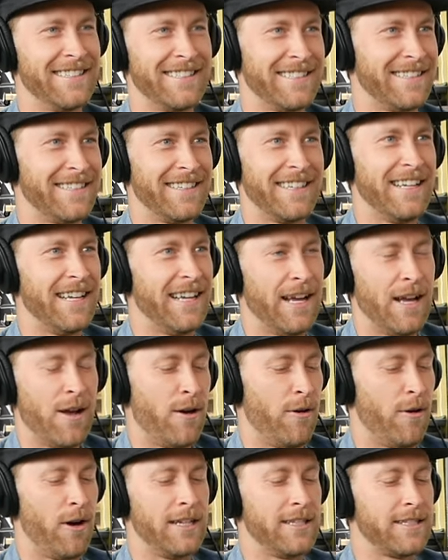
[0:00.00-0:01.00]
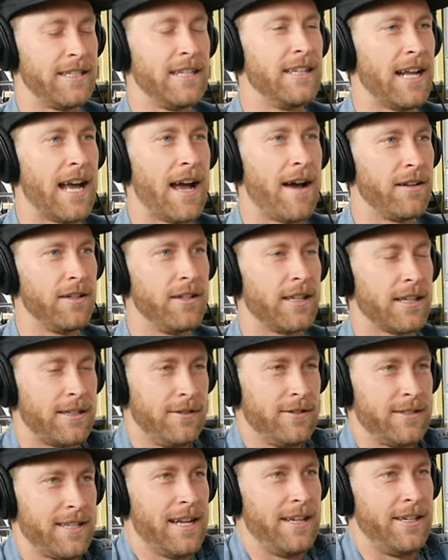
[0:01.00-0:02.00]
Really? Well, I just didn't have, like
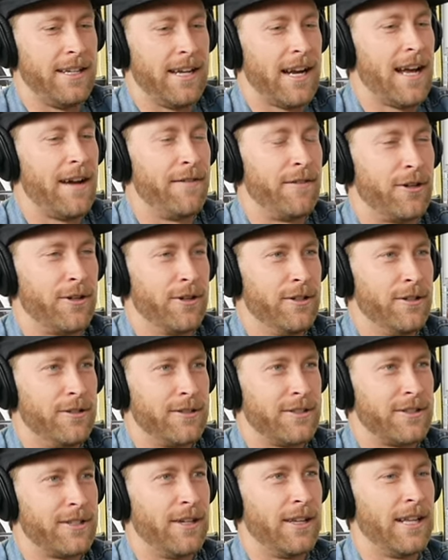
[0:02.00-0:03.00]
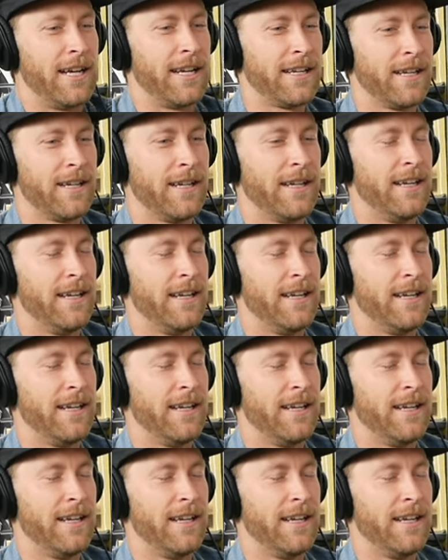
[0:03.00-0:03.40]
you're saying, you got to have a crew. Yeah, so yeah. like,